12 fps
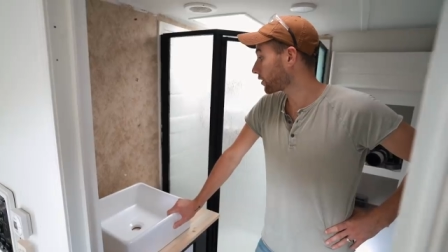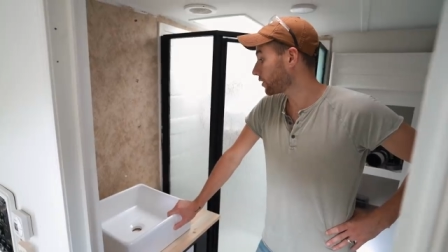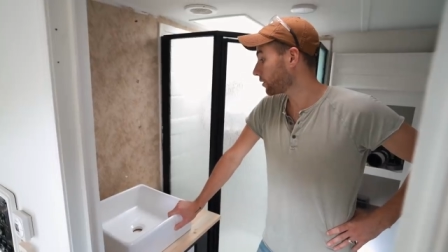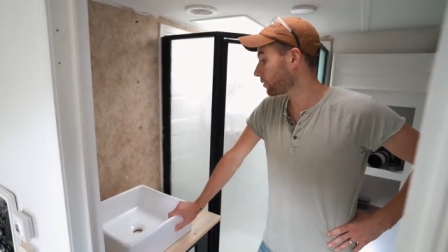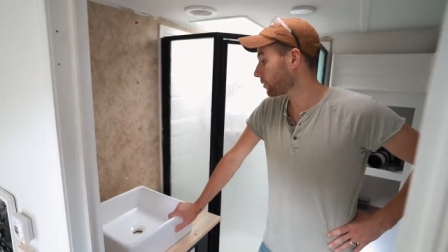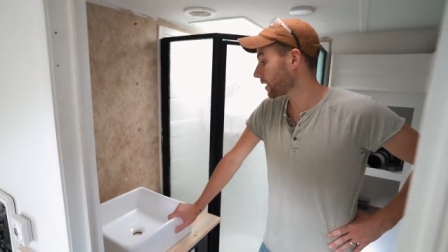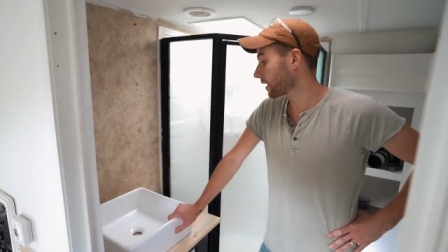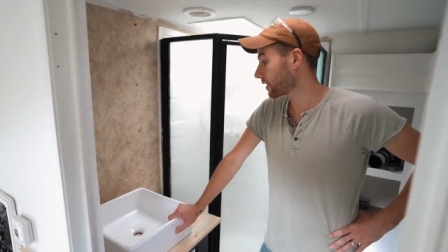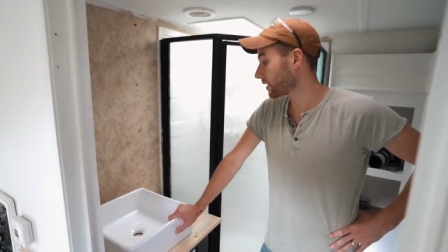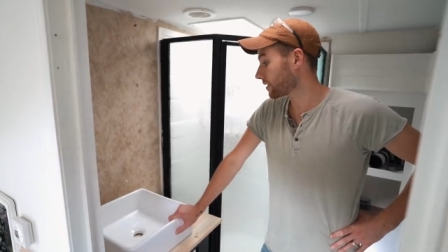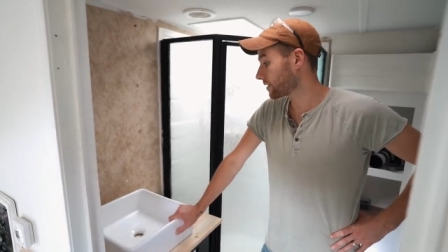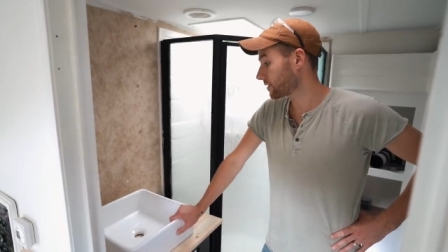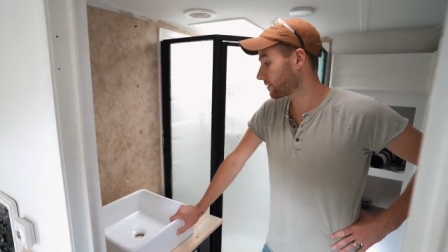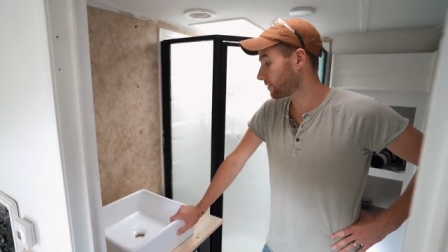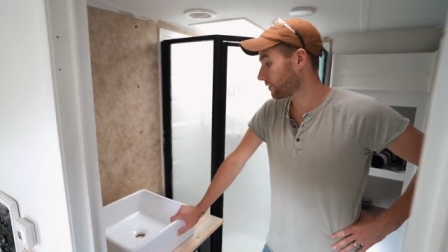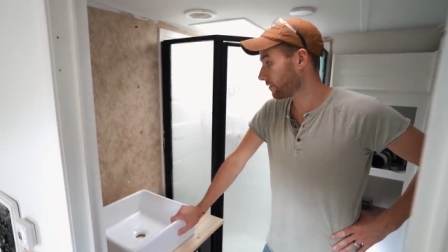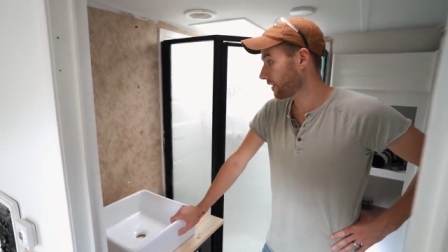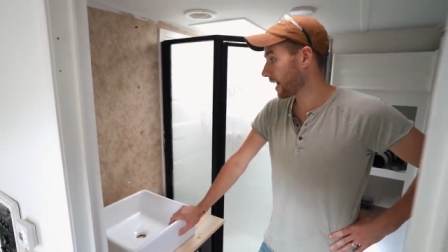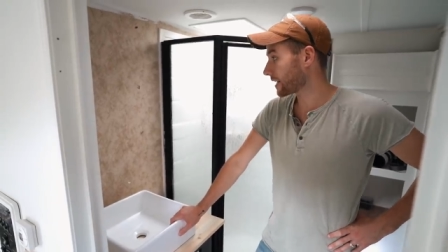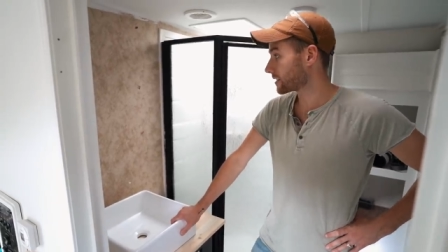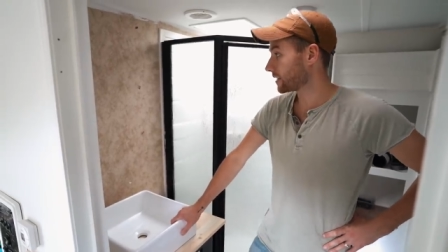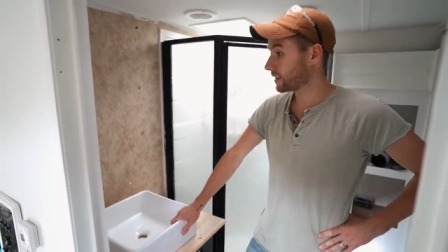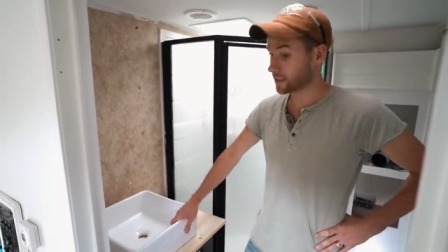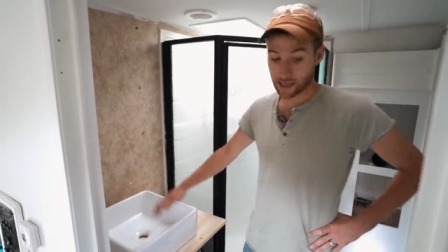you get this
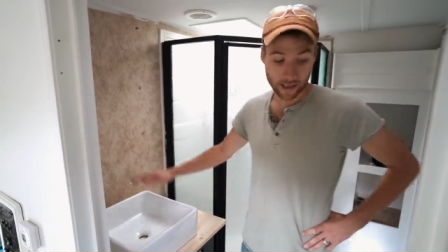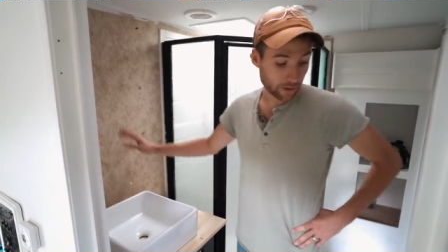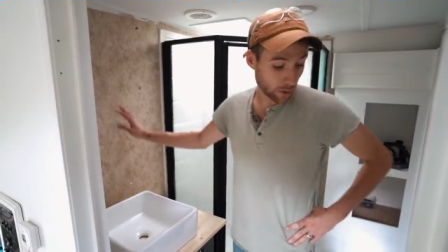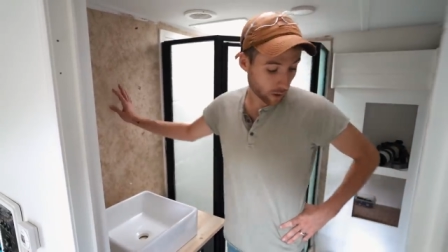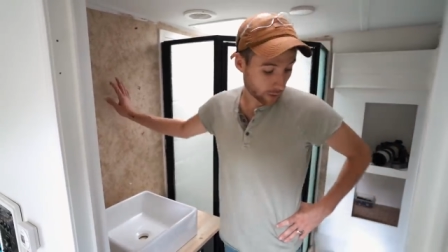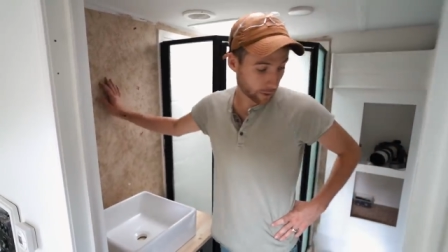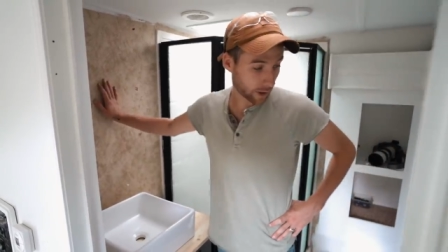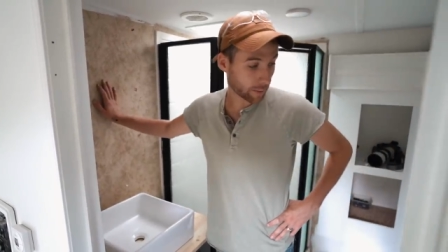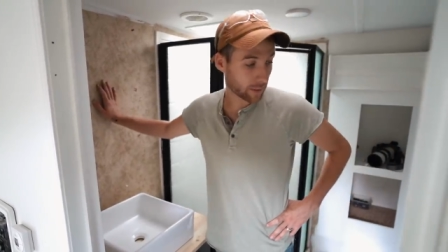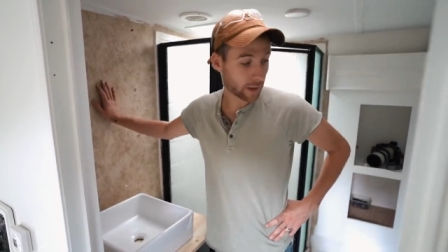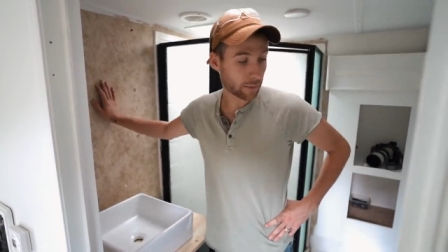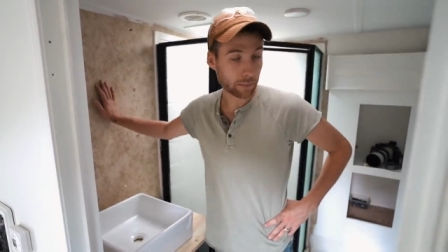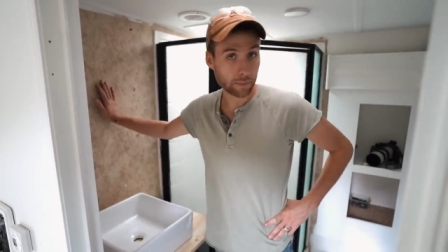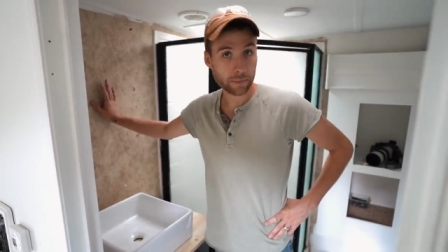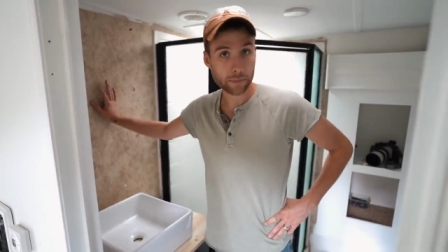fastened, and if you want to put up the